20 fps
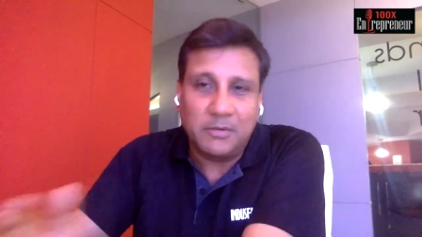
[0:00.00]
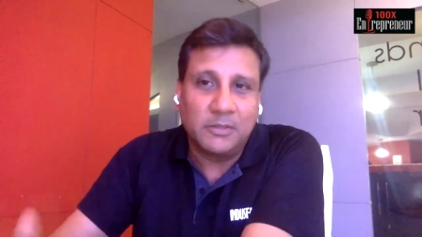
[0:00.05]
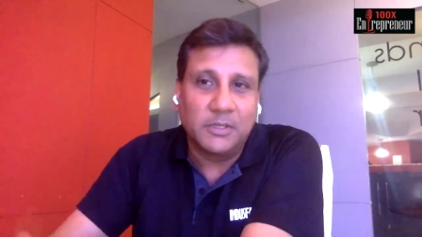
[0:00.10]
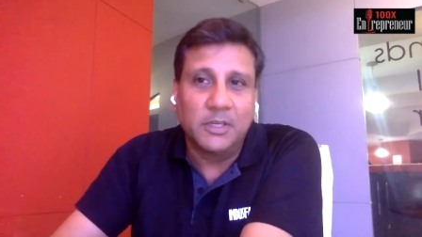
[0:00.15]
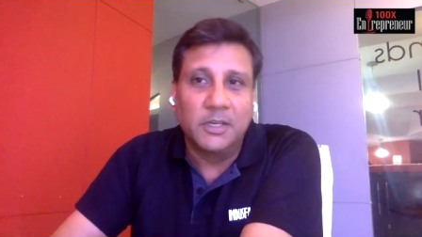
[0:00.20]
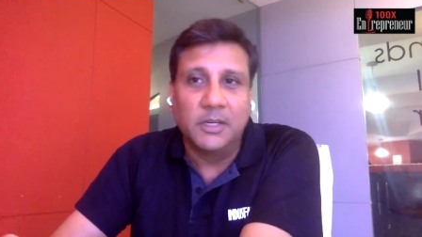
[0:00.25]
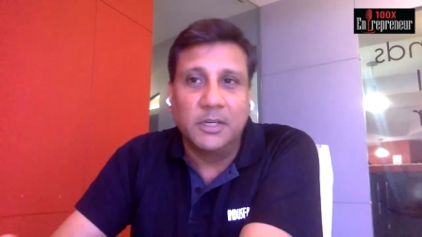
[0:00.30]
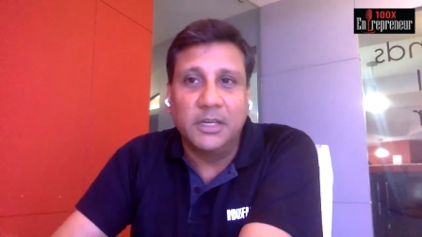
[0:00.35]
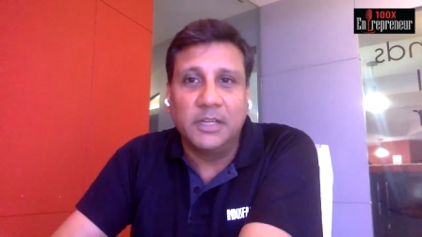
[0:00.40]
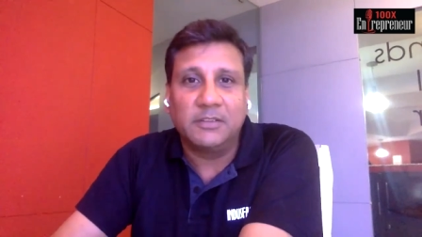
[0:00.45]
some
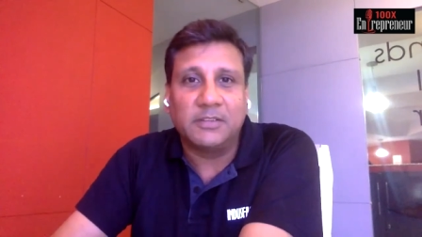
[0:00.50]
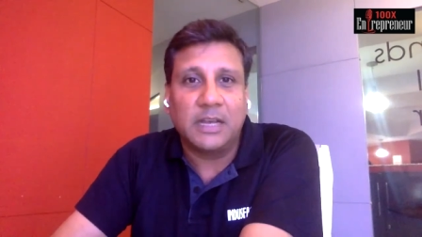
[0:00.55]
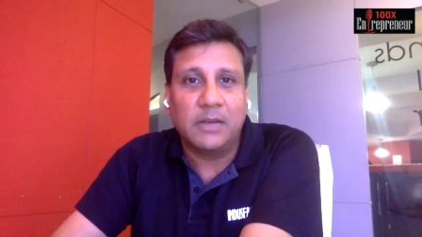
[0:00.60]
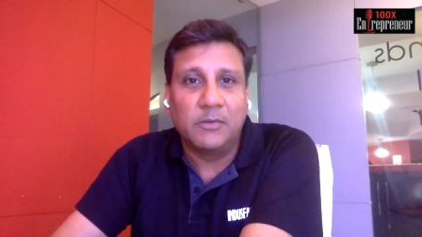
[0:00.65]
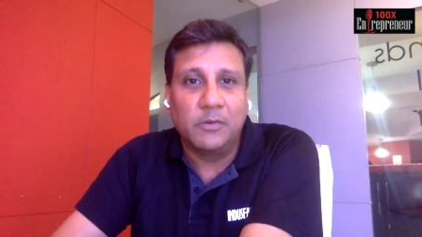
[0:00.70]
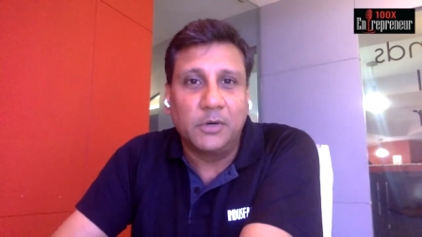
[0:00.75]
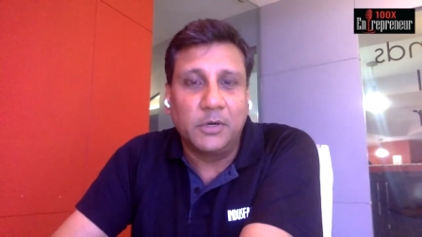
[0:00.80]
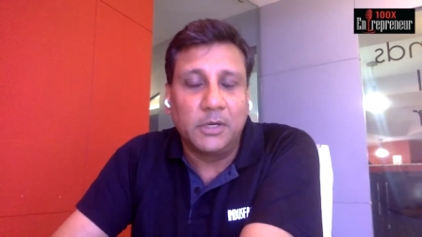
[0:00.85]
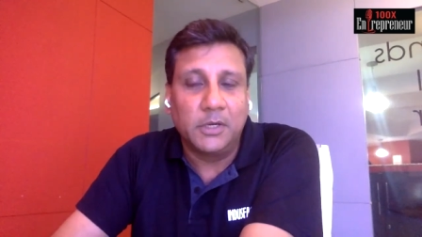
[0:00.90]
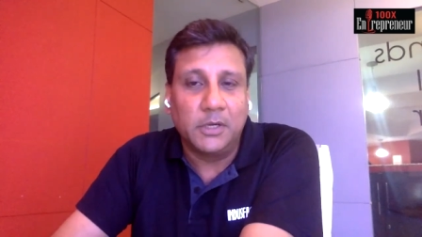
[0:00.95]
of the
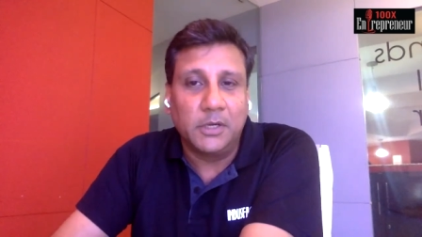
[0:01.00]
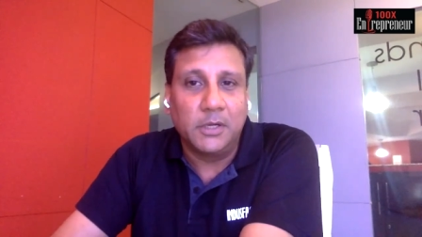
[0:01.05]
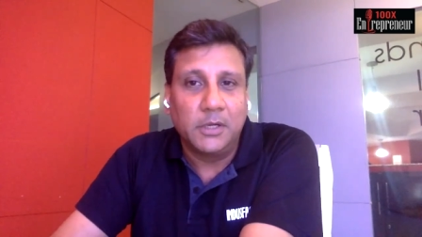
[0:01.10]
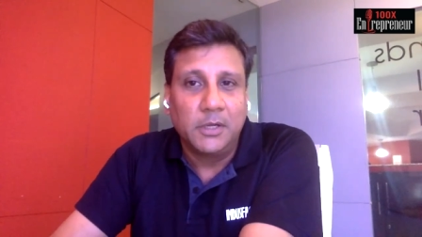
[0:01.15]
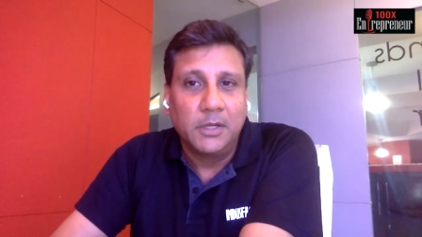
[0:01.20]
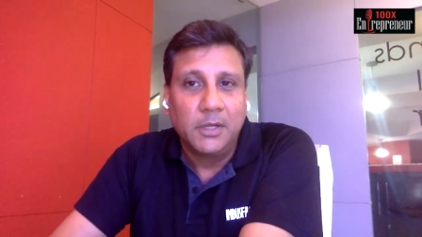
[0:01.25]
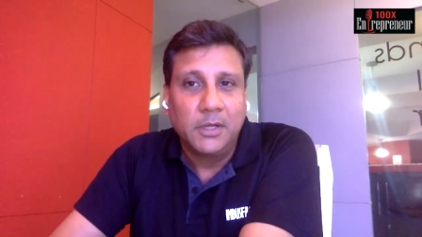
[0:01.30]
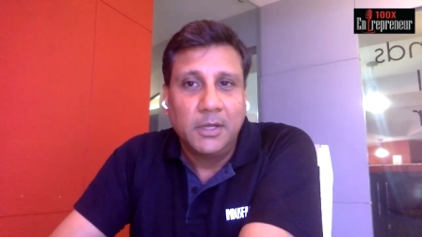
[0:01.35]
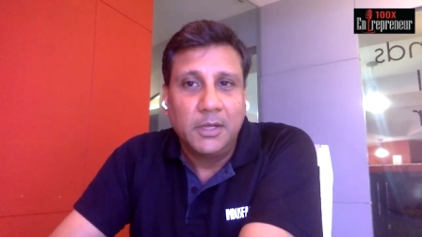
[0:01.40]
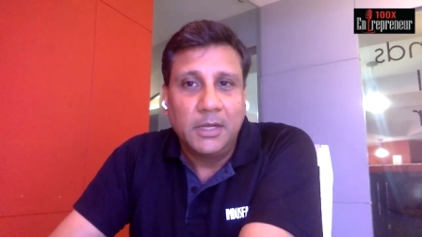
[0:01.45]
learnings I would
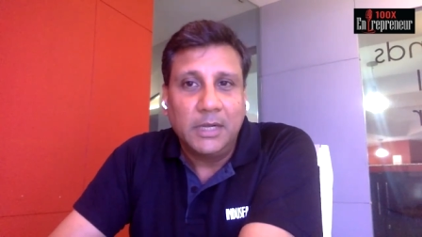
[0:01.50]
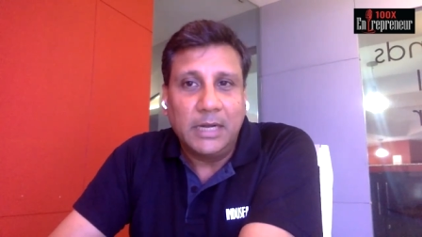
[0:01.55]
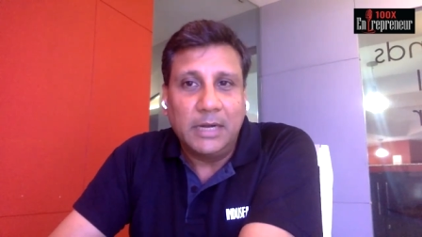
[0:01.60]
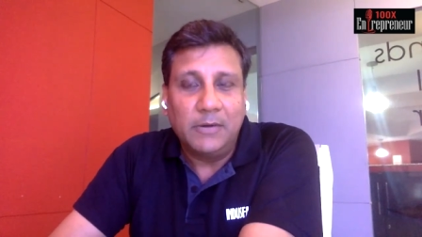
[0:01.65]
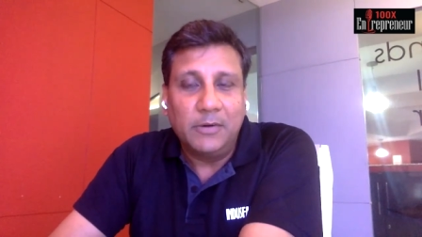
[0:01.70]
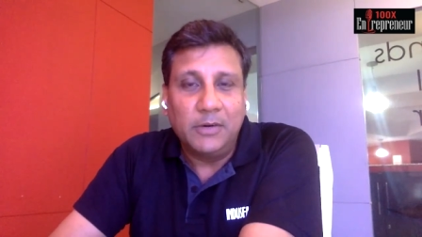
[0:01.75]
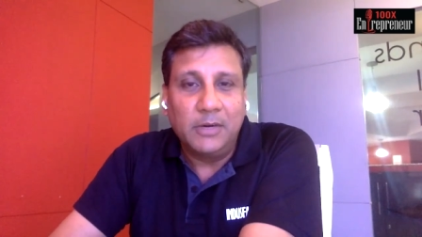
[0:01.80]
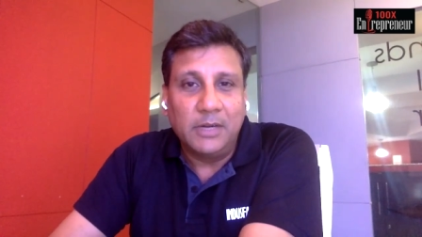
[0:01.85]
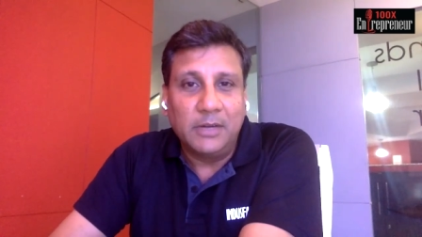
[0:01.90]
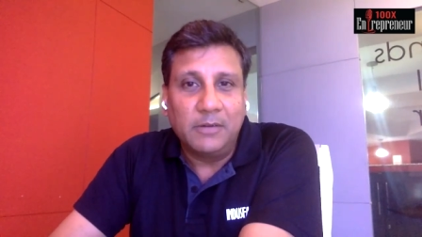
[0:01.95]

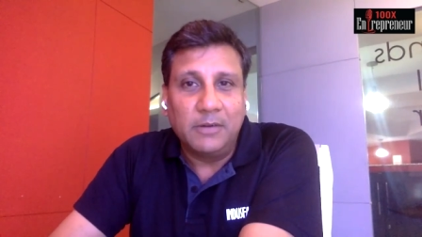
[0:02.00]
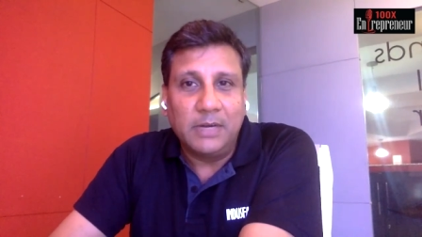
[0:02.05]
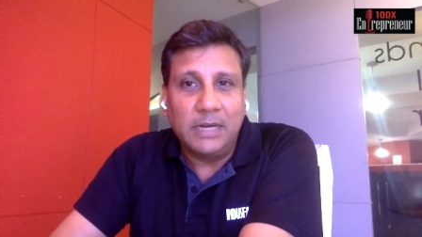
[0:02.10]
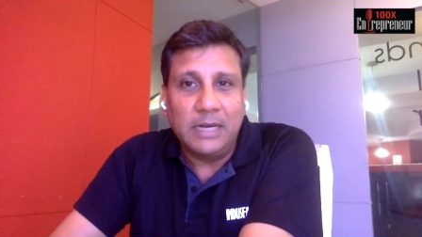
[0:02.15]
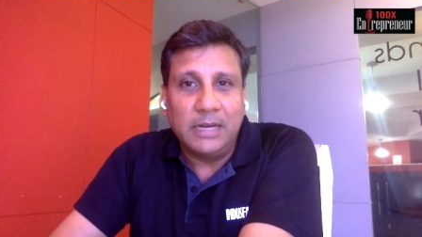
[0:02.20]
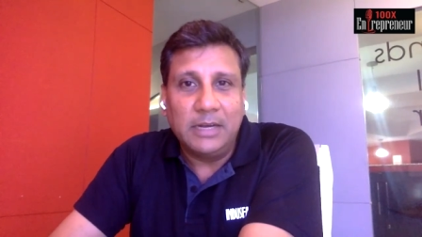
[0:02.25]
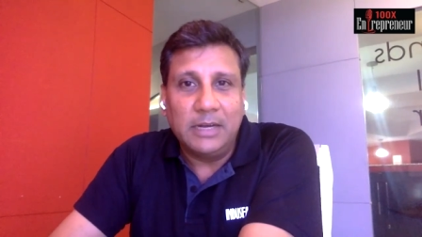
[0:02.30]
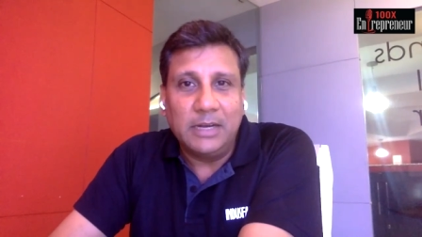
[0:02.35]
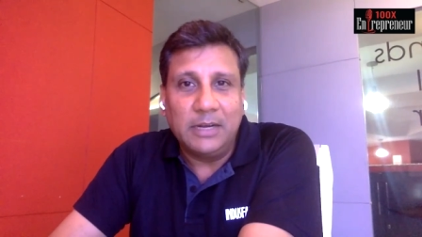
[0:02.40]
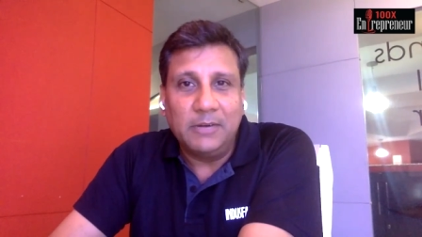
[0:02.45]
love,
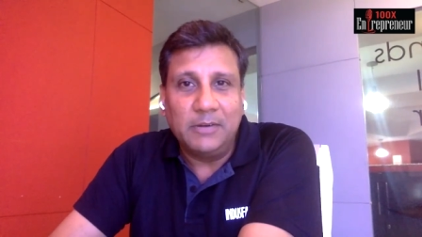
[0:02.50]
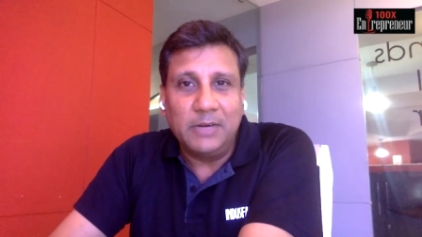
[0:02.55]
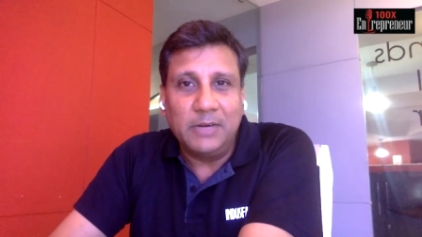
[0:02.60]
